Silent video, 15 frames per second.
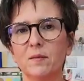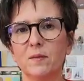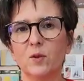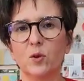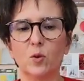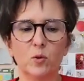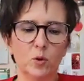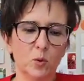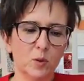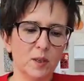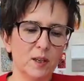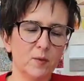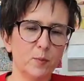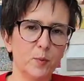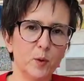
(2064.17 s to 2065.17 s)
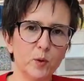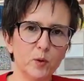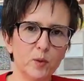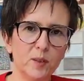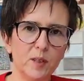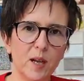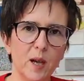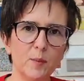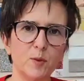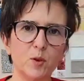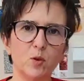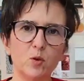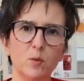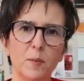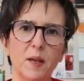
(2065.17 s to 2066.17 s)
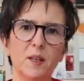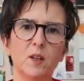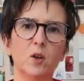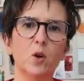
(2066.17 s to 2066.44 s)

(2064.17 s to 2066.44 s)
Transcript: so you will have prototypes, you will make the